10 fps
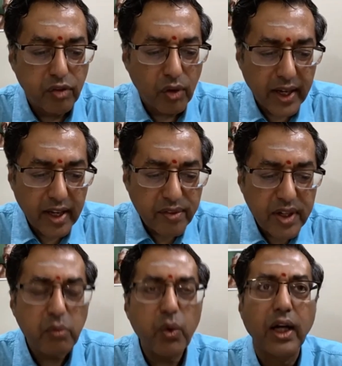"For
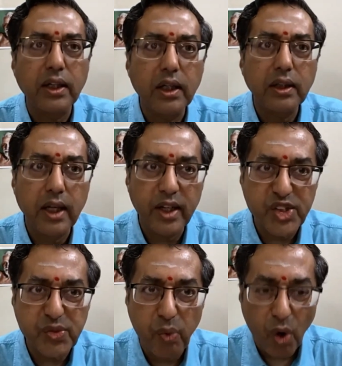everyone that
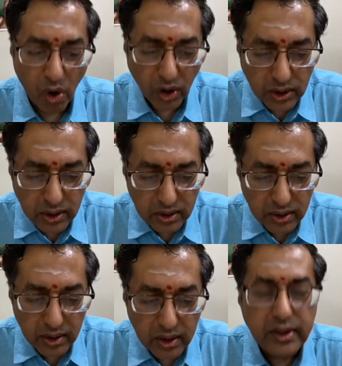is born,
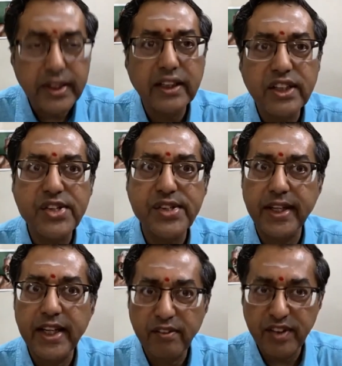death is
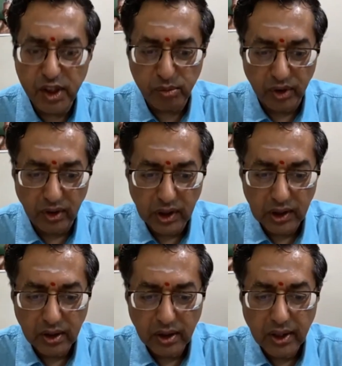inevitable.
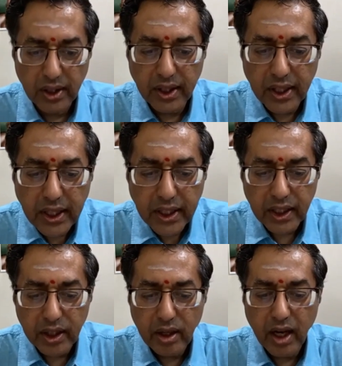
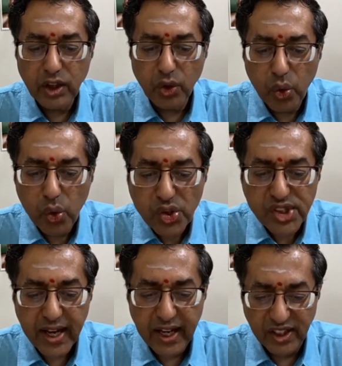He at
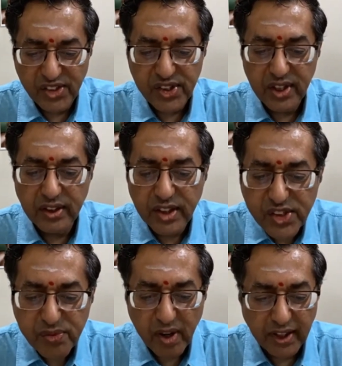whose hands
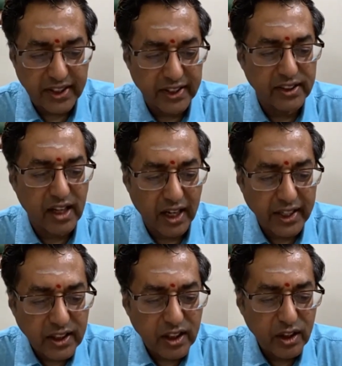this monkey
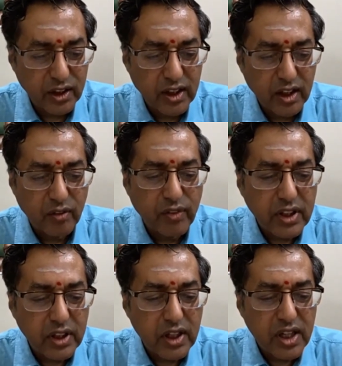died
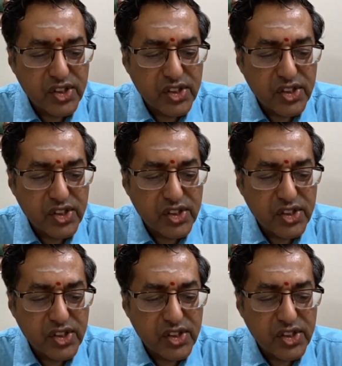will